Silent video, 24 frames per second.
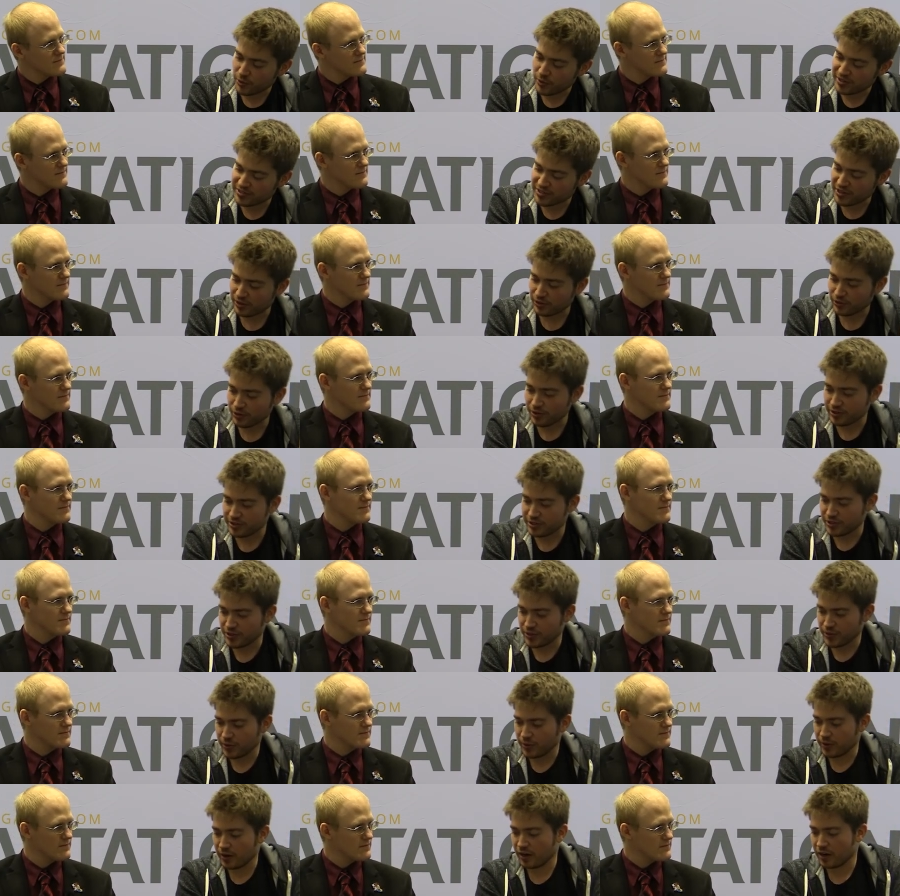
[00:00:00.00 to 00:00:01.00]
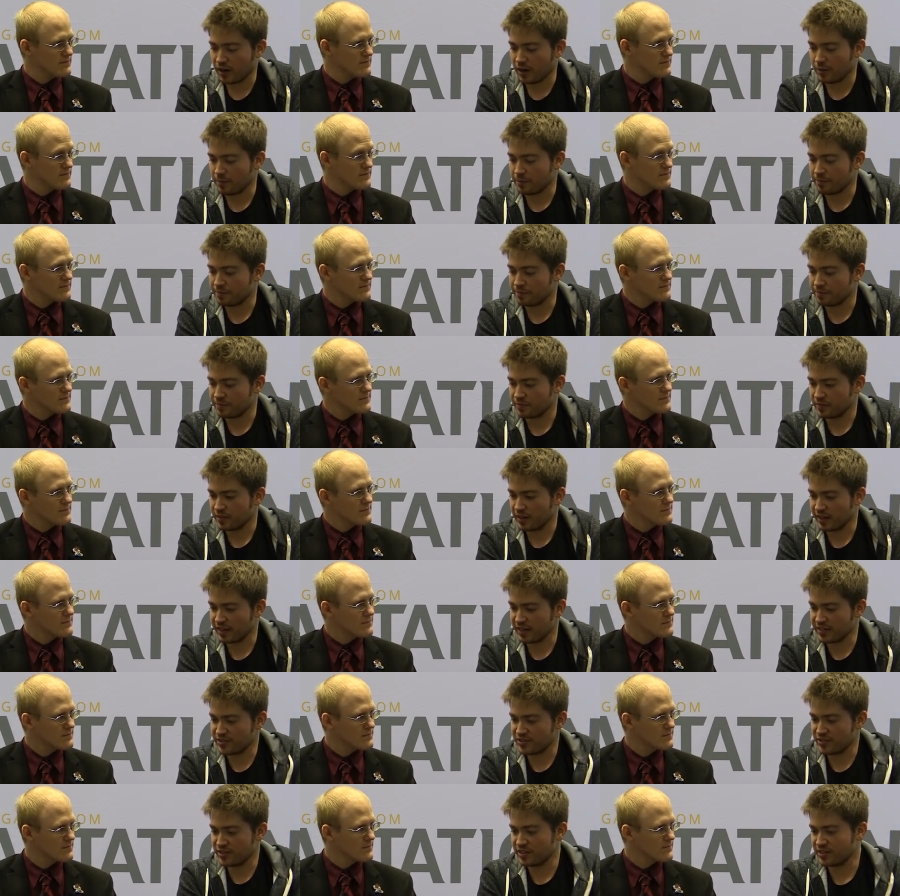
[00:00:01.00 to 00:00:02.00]
Speaker 1: as I alluded to, um,
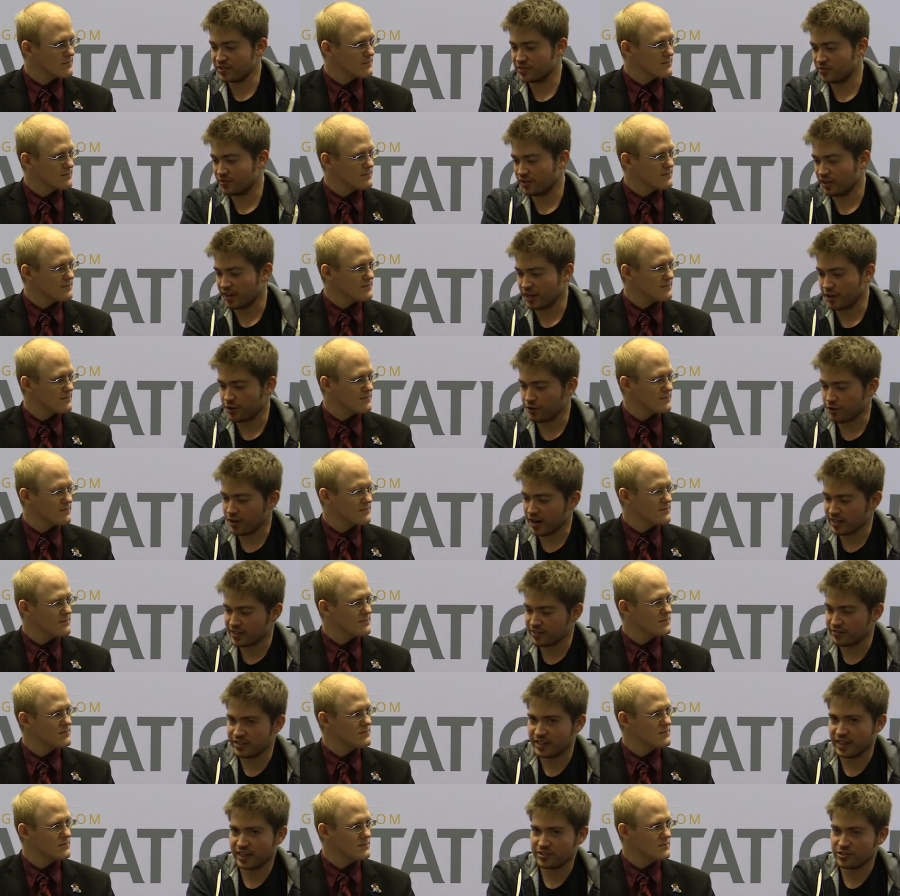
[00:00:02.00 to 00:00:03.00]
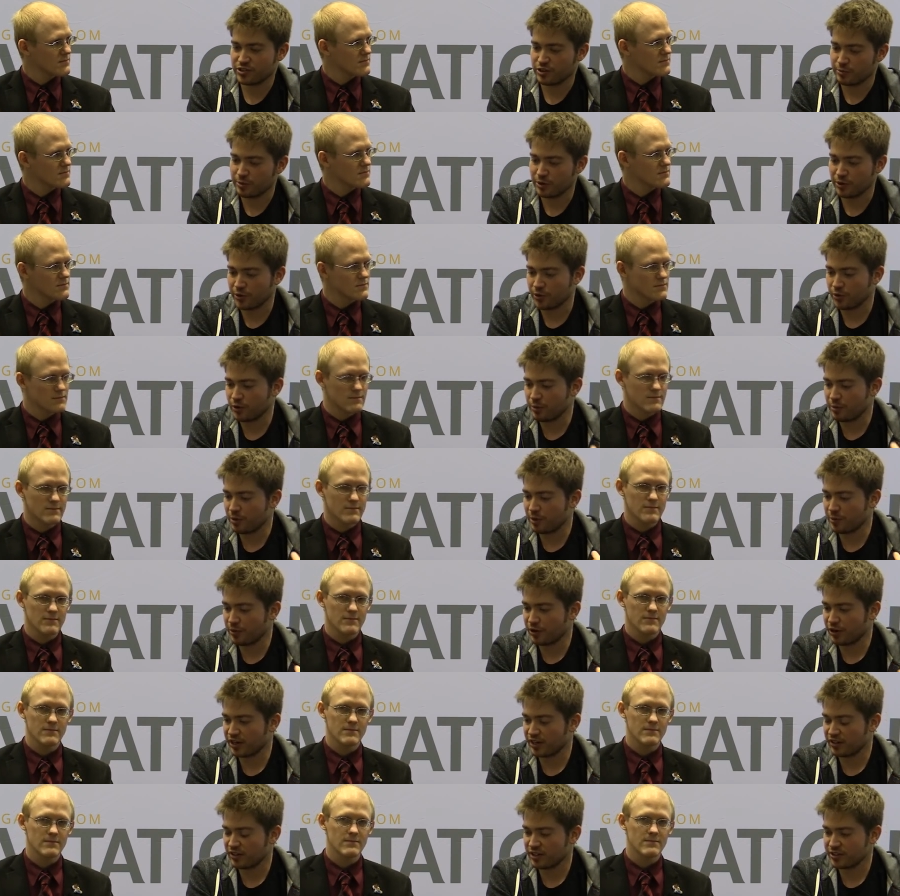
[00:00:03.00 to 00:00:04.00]
against these like interactive decks that are probably going to be
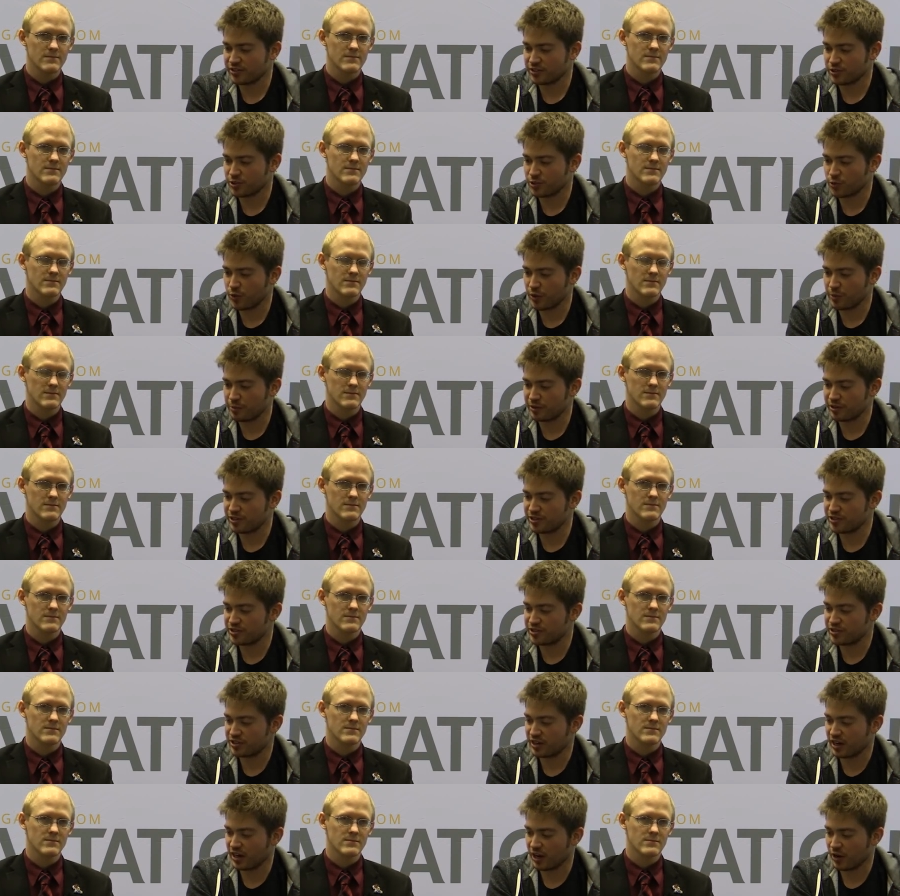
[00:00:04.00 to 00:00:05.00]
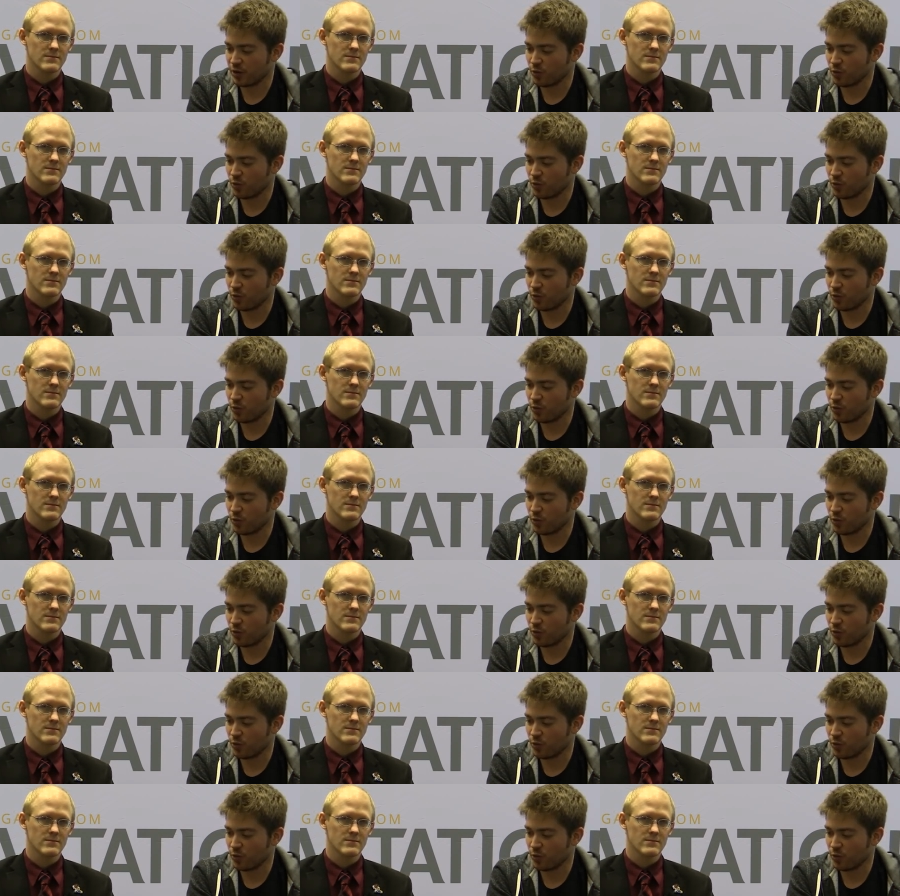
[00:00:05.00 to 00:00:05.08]
bringing lots of sweepers, I